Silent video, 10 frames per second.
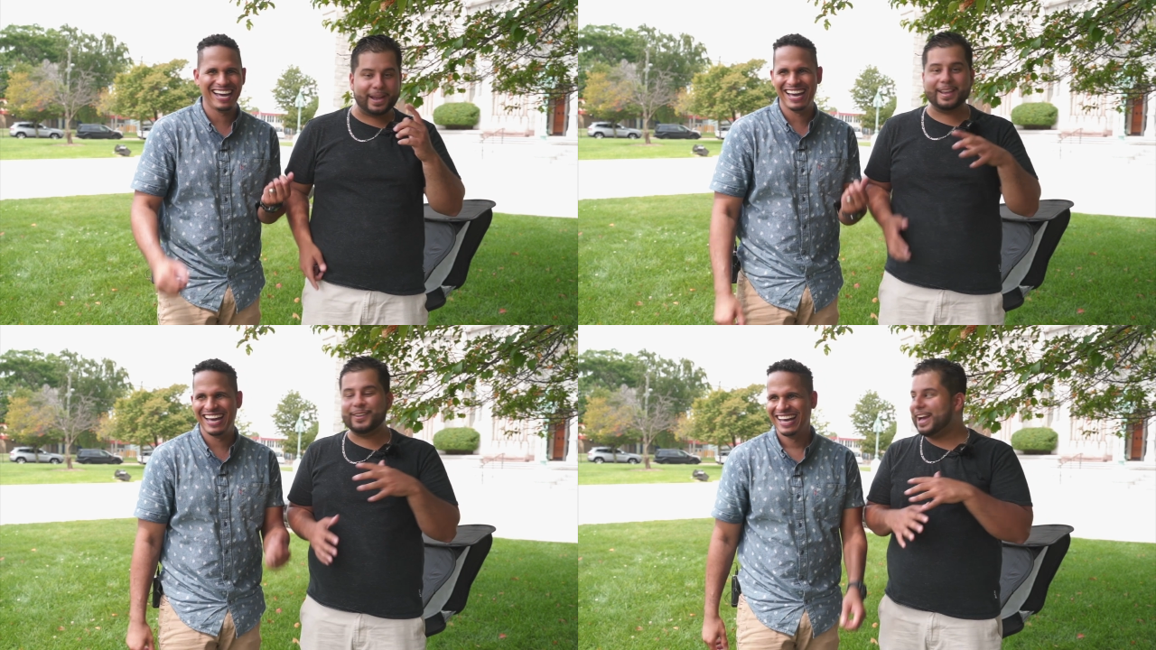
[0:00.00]

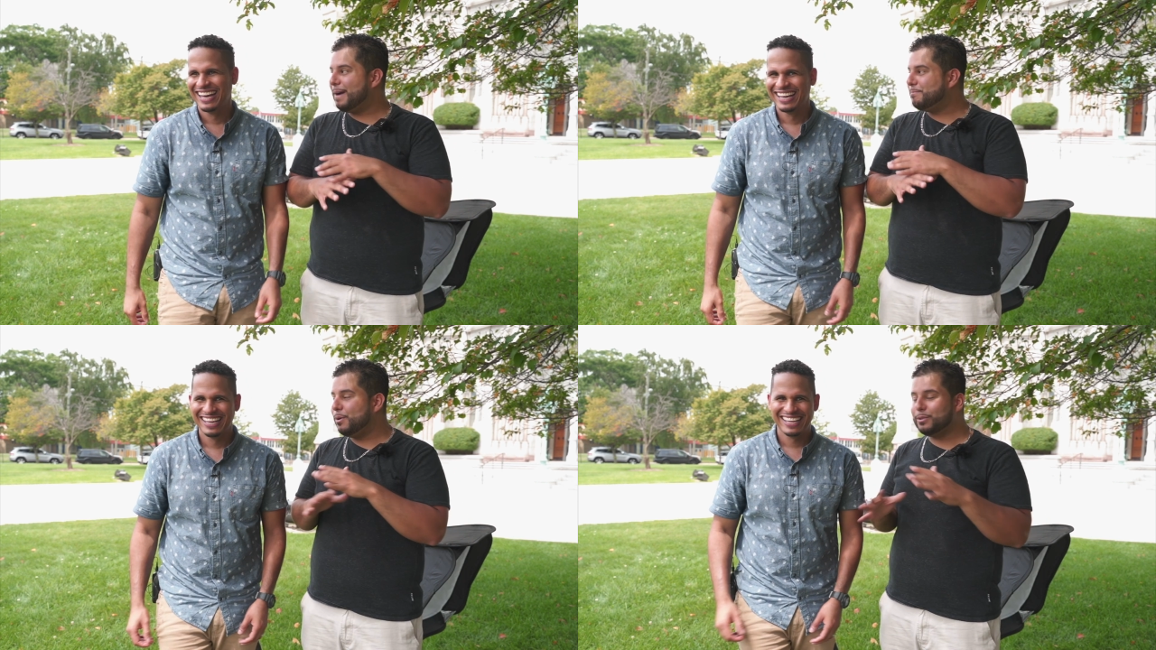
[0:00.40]
Speaker 1: Man, you
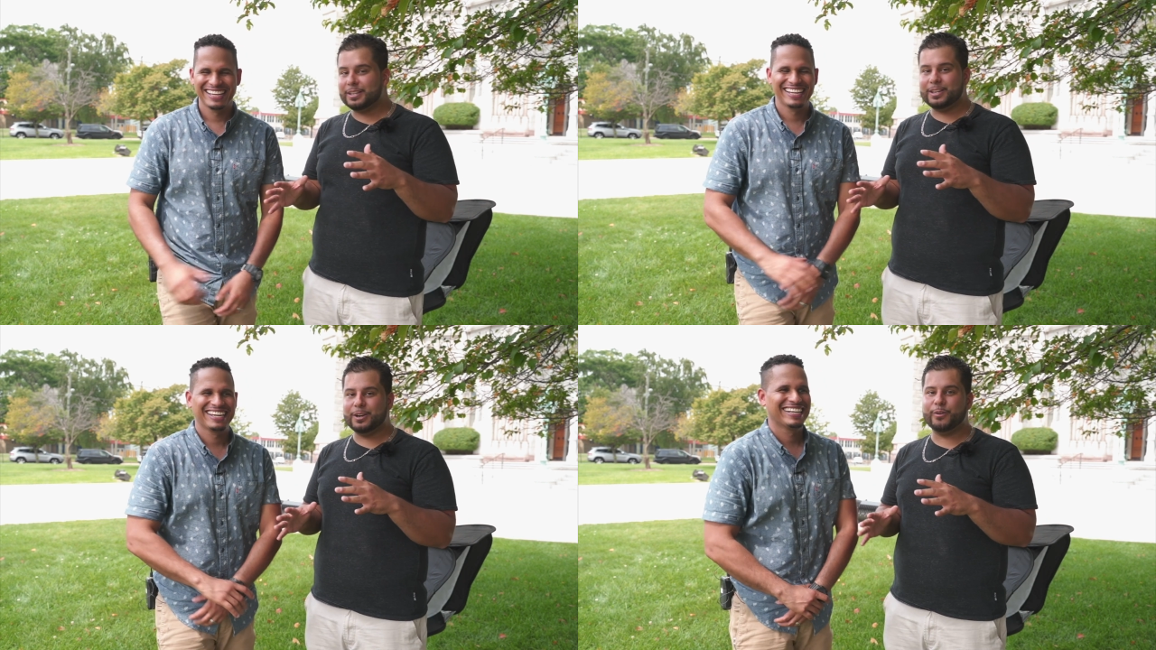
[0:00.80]
got both,
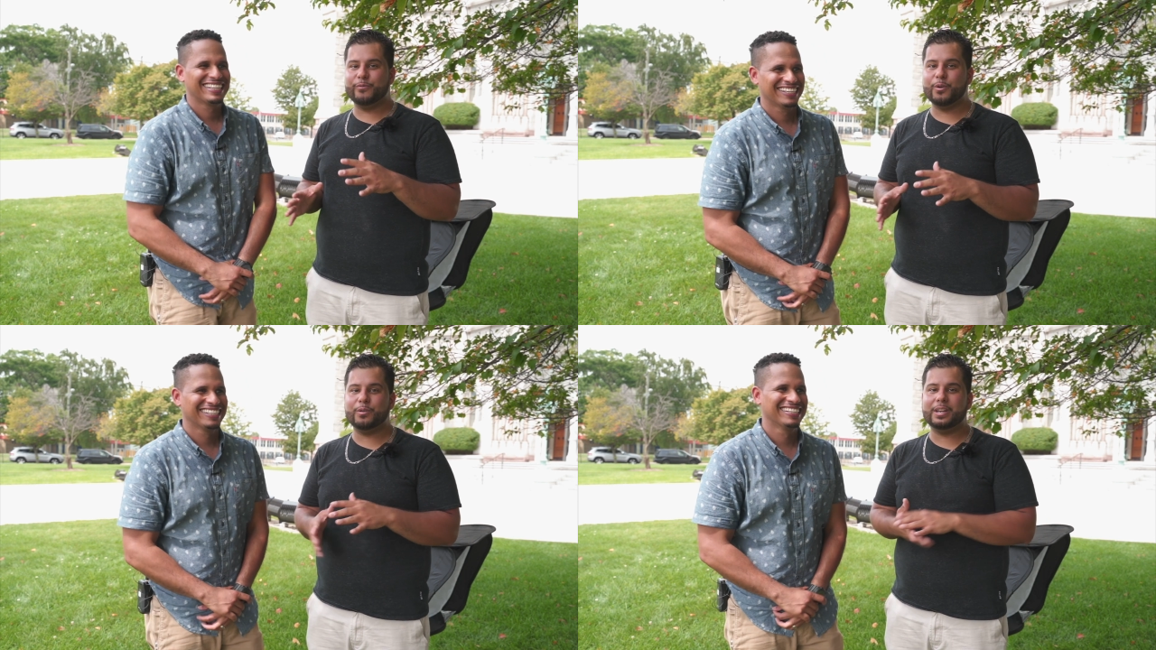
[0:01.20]
you know,
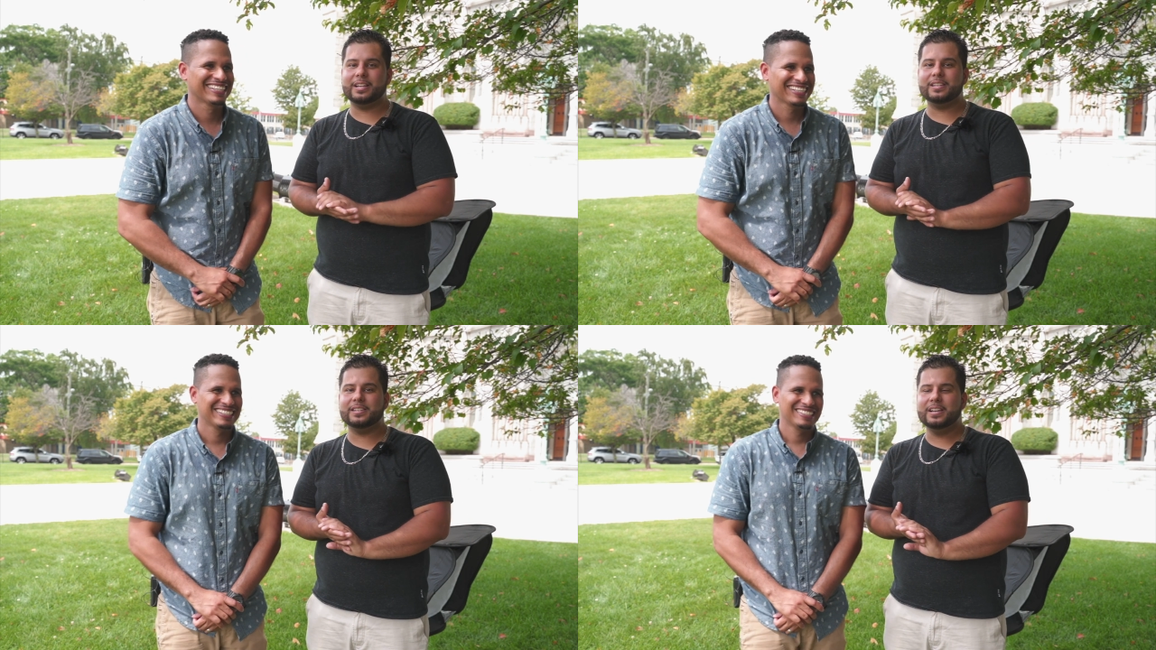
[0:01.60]
focal
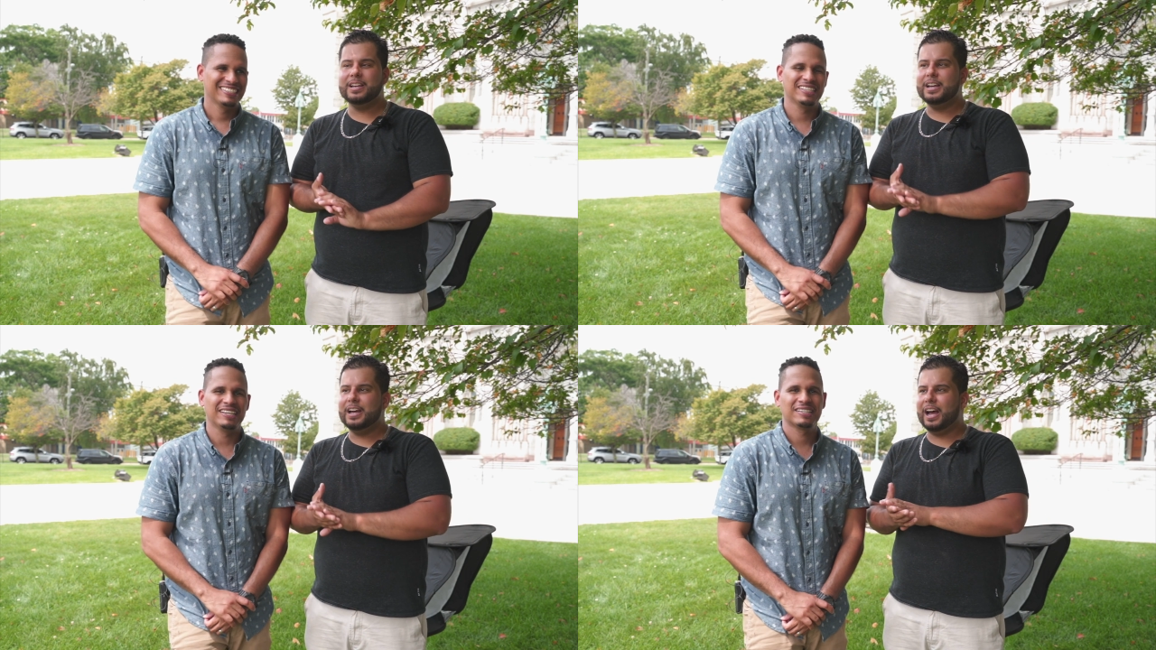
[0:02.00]
lens,
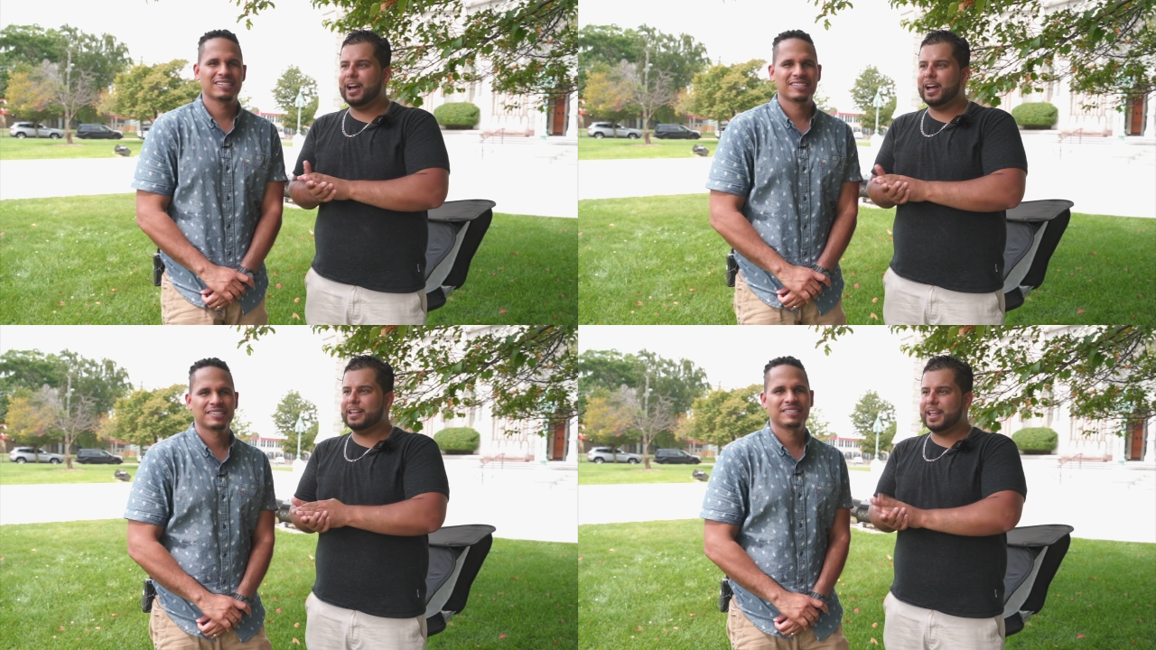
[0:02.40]
yeah.
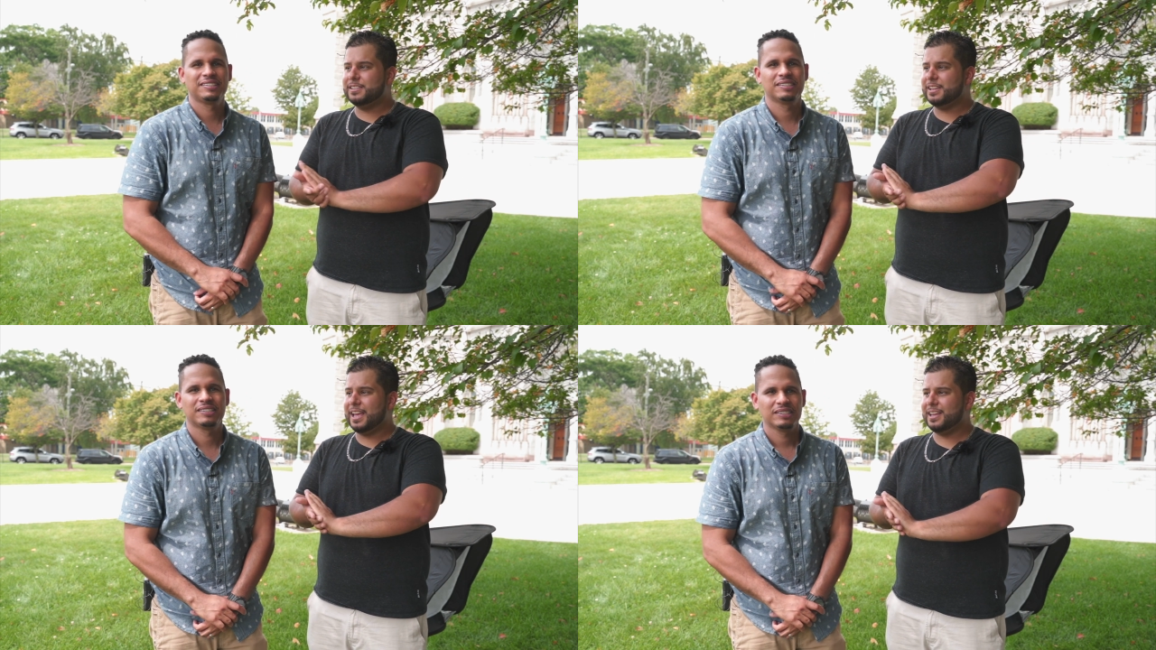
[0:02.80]
uh,
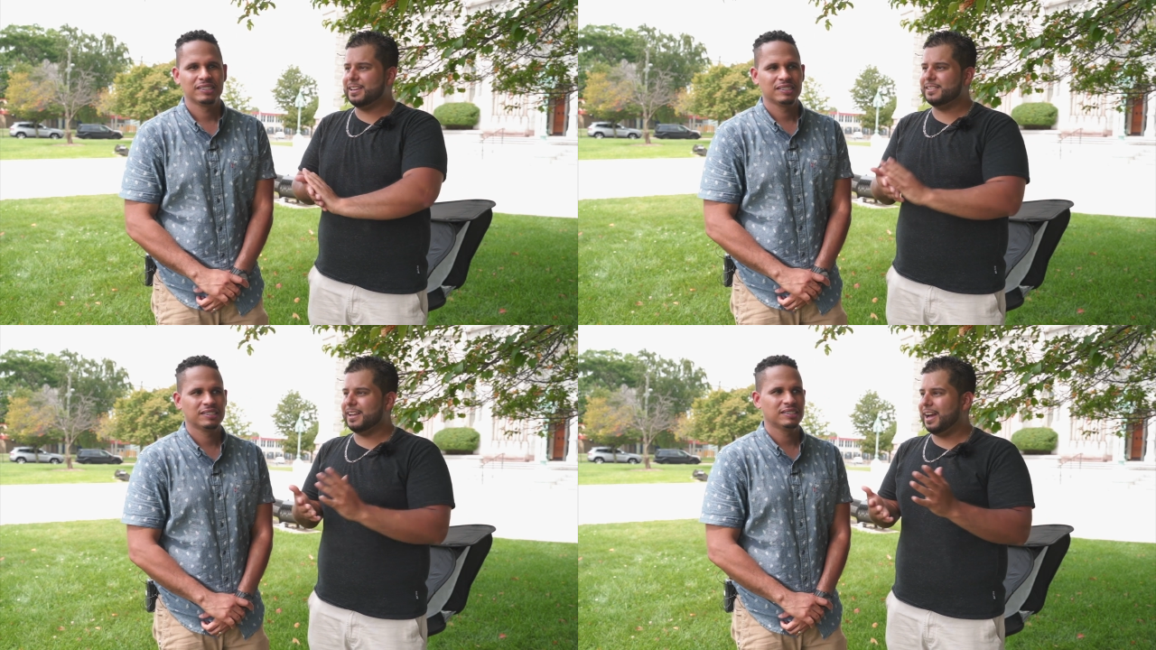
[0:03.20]
lens,
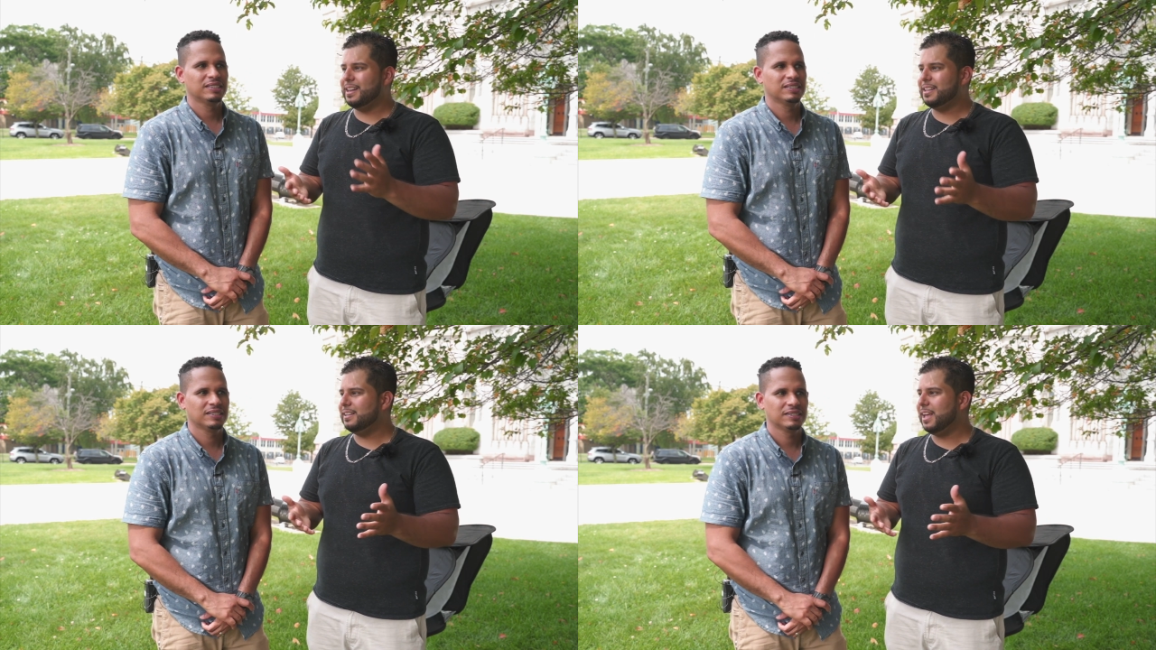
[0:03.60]
and
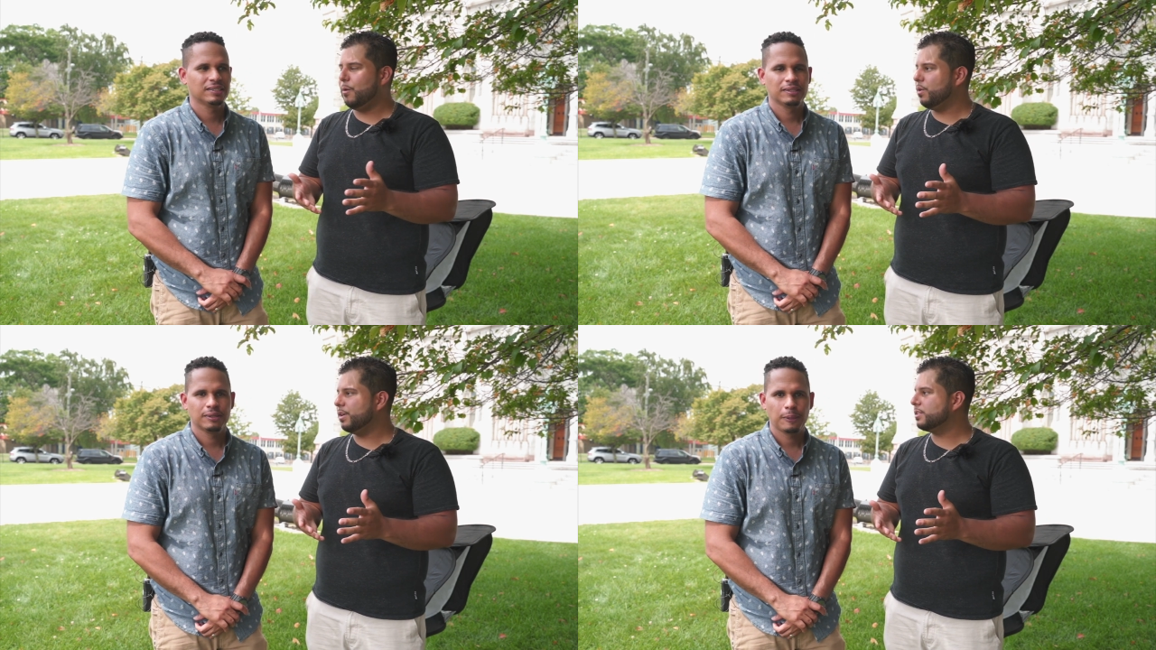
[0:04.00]
I think
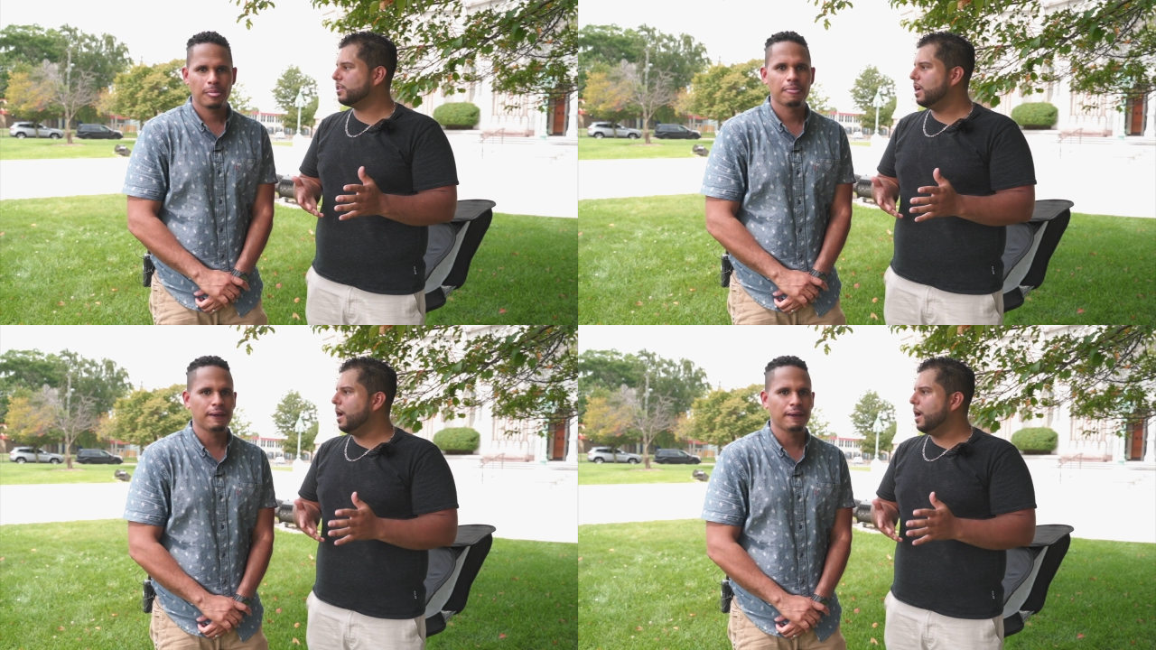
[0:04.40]
that works.